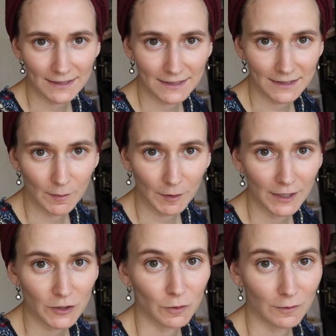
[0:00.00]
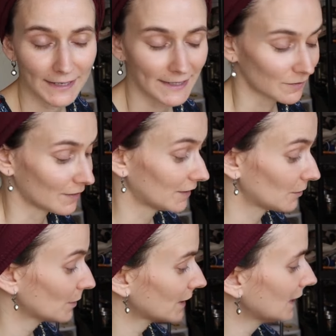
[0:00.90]
It's summer here, so it rises very
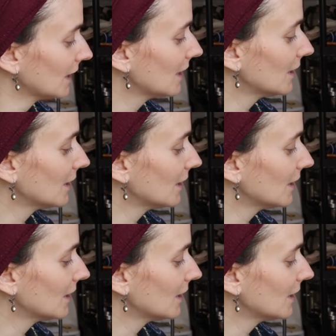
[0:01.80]
quickly.